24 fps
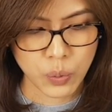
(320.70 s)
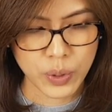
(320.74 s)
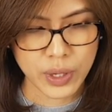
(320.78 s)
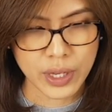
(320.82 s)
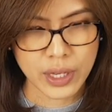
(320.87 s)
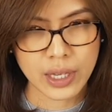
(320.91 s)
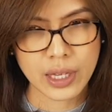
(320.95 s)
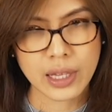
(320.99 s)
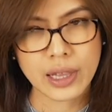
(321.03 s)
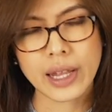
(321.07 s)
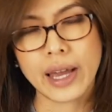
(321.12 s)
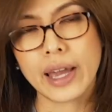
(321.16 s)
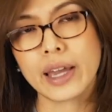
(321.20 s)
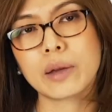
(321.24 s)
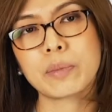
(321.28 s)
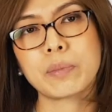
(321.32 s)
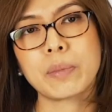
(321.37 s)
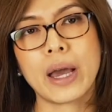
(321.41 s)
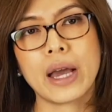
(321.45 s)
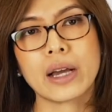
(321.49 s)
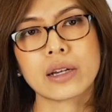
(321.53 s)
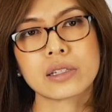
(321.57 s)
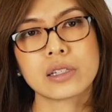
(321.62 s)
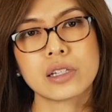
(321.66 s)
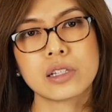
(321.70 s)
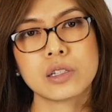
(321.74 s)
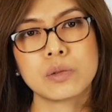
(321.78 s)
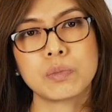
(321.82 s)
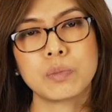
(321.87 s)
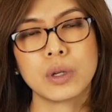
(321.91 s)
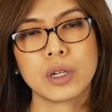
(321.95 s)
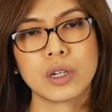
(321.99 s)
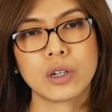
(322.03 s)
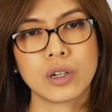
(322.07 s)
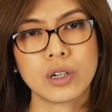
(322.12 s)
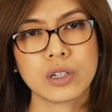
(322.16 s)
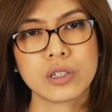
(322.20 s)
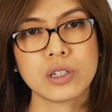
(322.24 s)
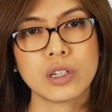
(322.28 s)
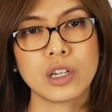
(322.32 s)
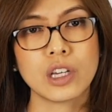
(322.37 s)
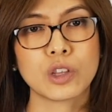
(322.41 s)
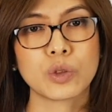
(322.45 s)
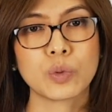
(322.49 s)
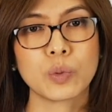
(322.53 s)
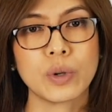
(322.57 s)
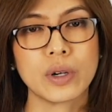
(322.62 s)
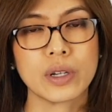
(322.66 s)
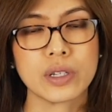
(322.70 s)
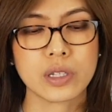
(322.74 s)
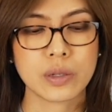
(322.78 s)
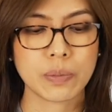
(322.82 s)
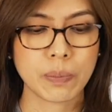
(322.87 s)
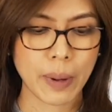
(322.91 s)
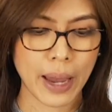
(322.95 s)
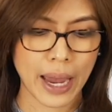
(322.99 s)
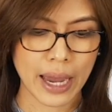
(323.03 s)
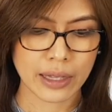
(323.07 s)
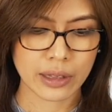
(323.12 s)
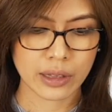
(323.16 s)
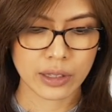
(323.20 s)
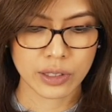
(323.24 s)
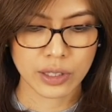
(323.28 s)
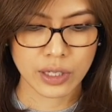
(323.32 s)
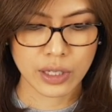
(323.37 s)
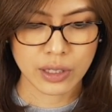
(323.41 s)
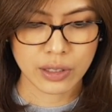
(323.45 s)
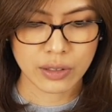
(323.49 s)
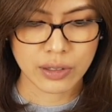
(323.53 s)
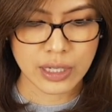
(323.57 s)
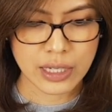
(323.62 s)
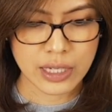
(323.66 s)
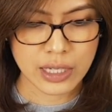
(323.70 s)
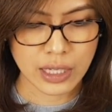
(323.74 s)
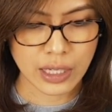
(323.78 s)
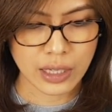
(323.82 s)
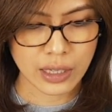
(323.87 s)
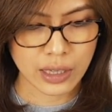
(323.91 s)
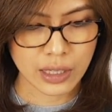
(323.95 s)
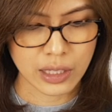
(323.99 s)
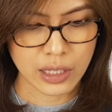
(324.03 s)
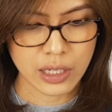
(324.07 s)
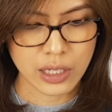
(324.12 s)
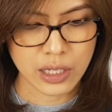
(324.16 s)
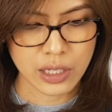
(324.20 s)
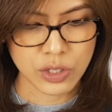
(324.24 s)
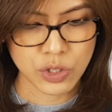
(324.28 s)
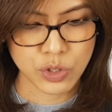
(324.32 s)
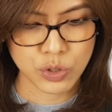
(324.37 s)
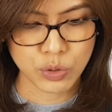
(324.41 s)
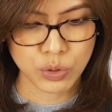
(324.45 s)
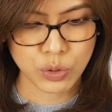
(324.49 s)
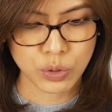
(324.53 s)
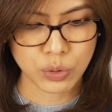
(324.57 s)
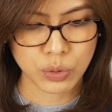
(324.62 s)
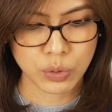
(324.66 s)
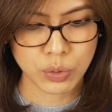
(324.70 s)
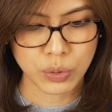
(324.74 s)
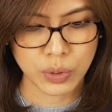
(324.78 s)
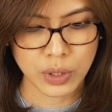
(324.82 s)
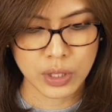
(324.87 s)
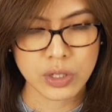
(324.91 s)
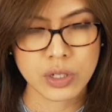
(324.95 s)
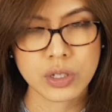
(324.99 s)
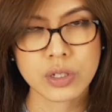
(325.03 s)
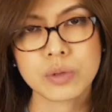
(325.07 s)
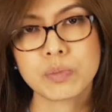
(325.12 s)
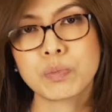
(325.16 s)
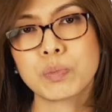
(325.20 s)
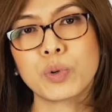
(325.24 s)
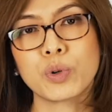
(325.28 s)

we like Maxis because it was battered recently due to its